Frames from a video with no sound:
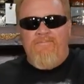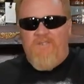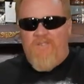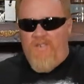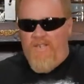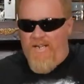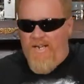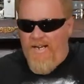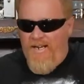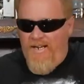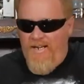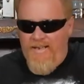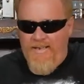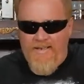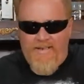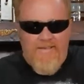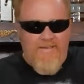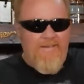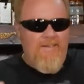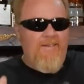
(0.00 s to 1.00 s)

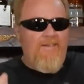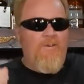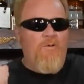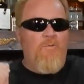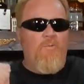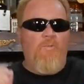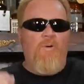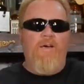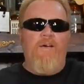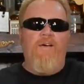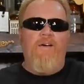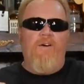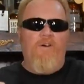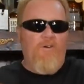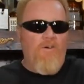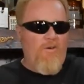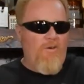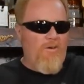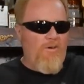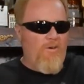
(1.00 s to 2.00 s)
Tonight, we
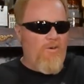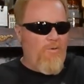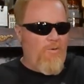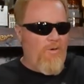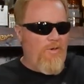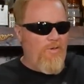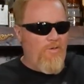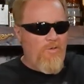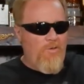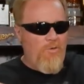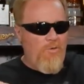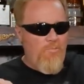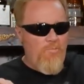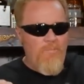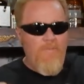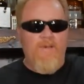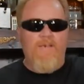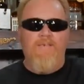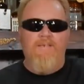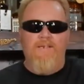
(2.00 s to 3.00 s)
are going to
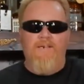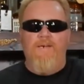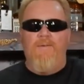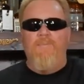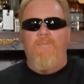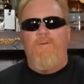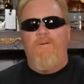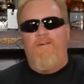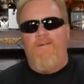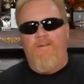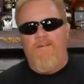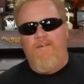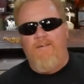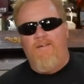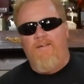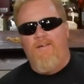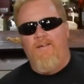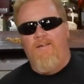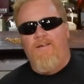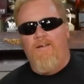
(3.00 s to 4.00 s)
mix up
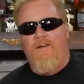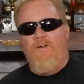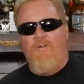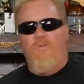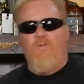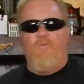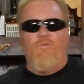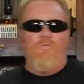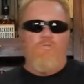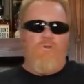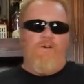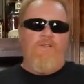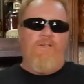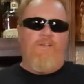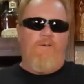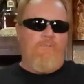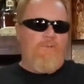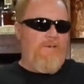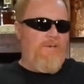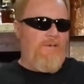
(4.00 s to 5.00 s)
a cool drink
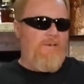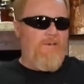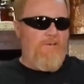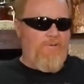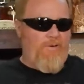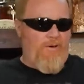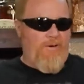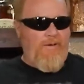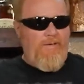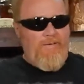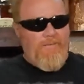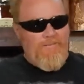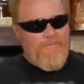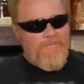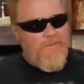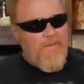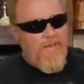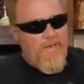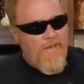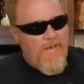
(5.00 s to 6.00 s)
that we need to try.
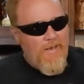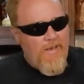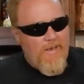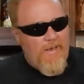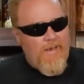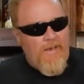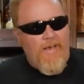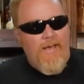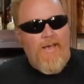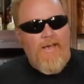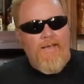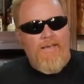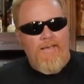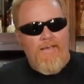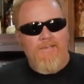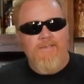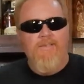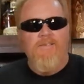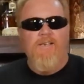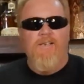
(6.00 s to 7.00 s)

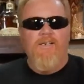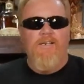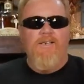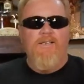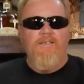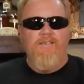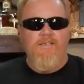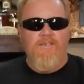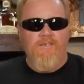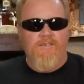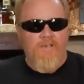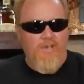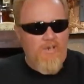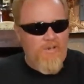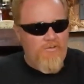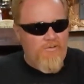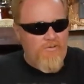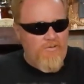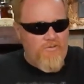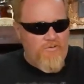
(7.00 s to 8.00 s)
This is going to consist
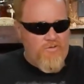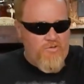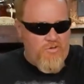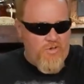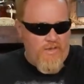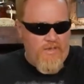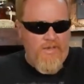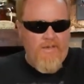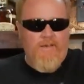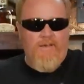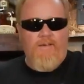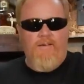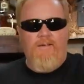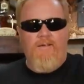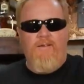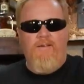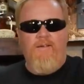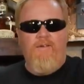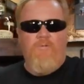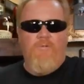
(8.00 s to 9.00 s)
of gin.
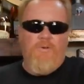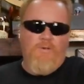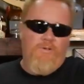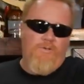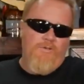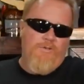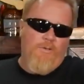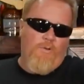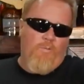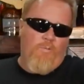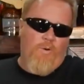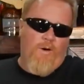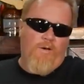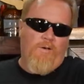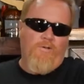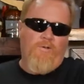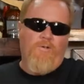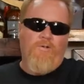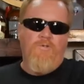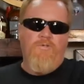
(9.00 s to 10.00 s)
We're using the
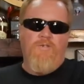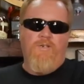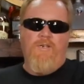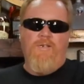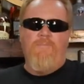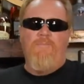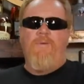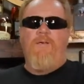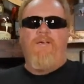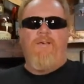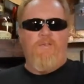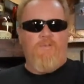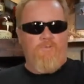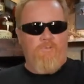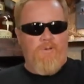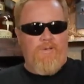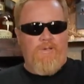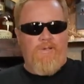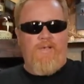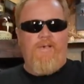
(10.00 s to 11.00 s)
Waterloo gin because
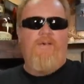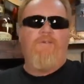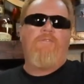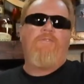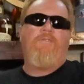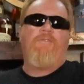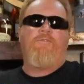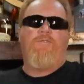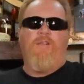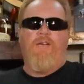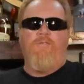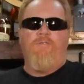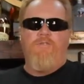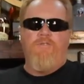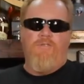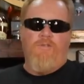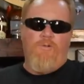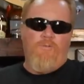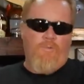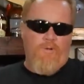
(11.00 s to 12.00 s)
we love the
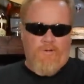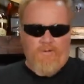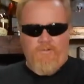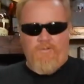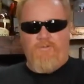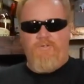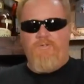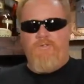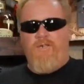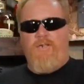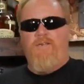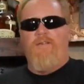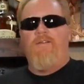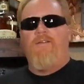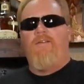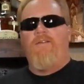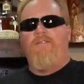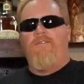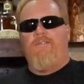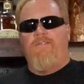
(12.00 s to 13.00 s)
flavors in the Waterloo gin.
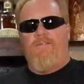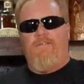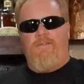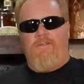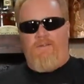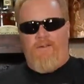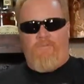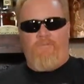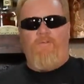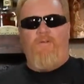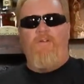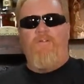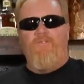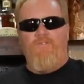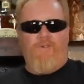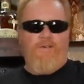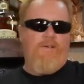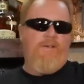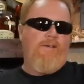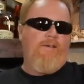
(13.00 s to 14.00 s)
It's different
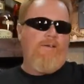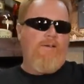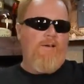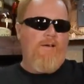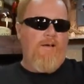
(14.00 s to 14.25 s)
gin.